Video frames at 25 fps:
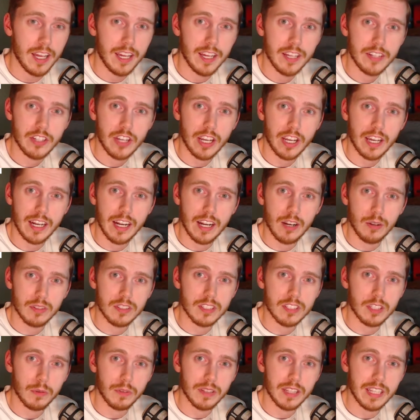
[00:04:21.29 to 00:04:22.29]
check it out and
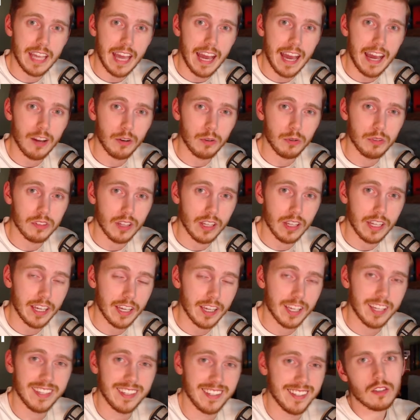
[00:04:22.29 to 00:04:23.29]
see what the Yahoo is
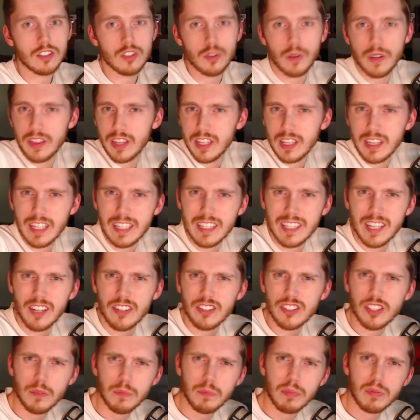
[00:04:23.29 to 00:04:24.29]
like. So I think that
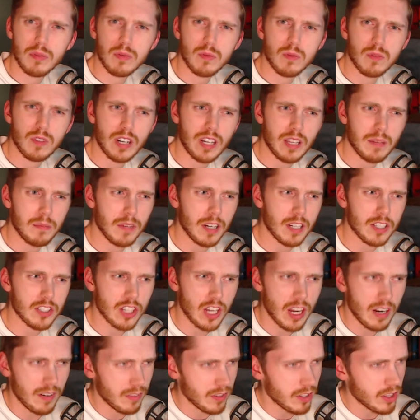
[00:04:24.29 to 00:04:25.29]
tells you pretty much
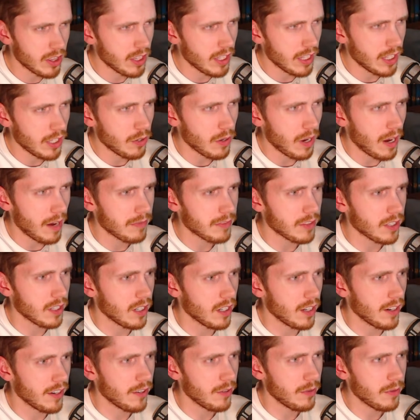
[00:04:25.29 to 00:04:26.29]
everything you have to
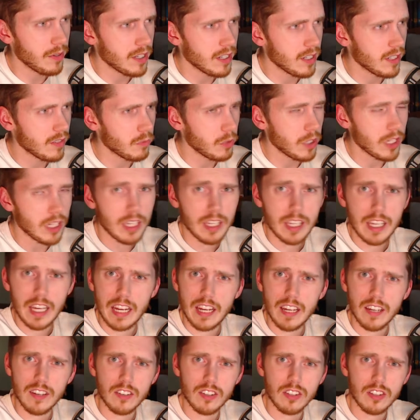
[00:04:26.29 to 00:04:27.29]
know, and we can get
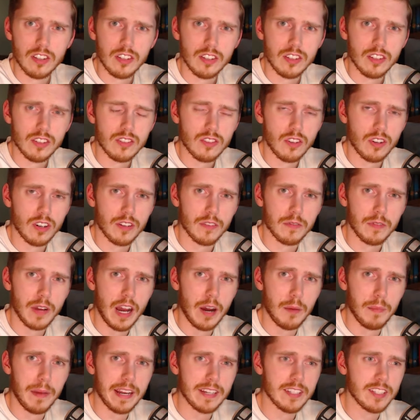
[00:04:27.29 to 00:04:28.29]
into sort of how
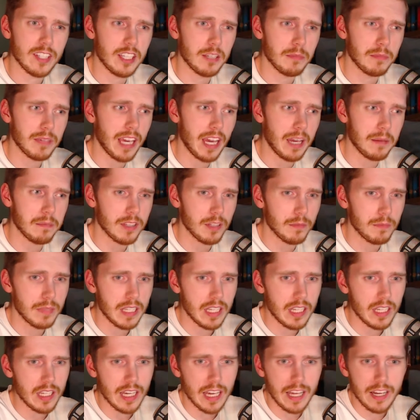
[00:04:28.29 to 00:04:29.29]
my team came to
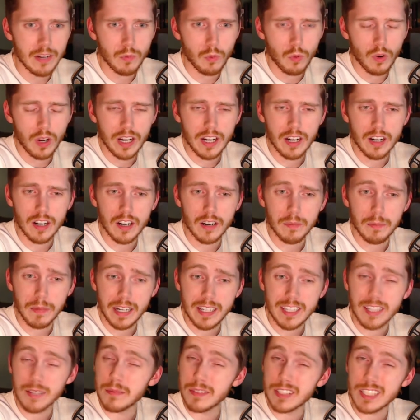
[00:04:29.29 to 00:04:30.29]
be and where my
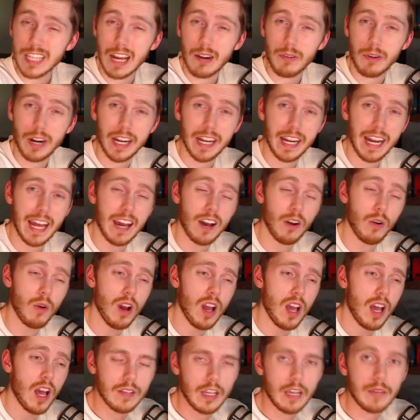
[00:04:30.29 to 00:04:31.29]
team is at right now.
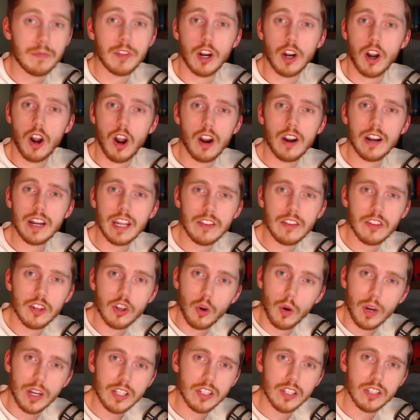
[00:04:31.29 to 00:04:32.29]
If there are any other
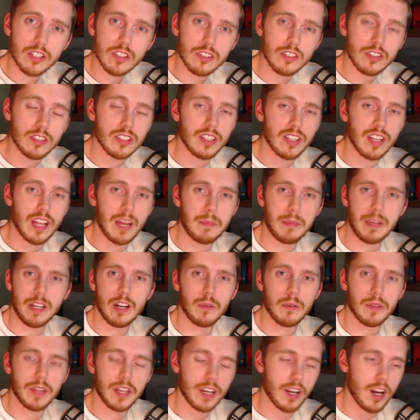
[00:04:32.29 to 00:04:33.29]
questions, just let me know
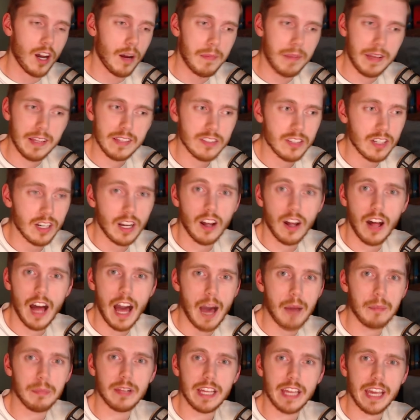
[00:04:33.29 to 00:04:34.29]
in the comments and I'll
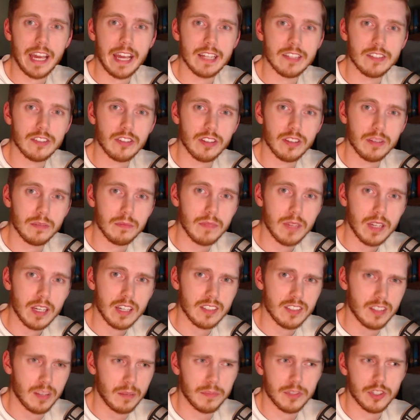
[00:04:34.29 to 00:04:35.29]
happily answer them, because
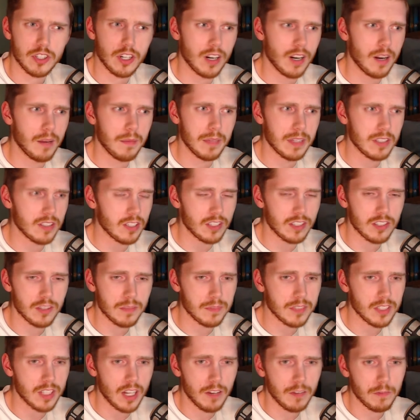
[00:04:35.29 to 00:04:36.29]
I'm sure I'm missing some
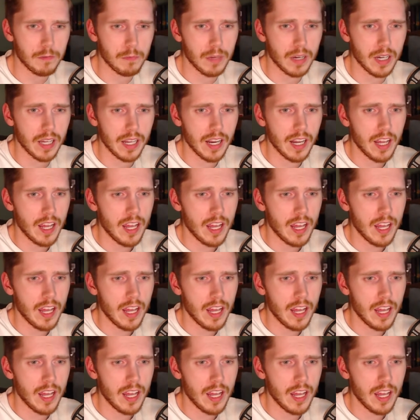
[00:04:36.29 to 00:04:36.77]
stuff, but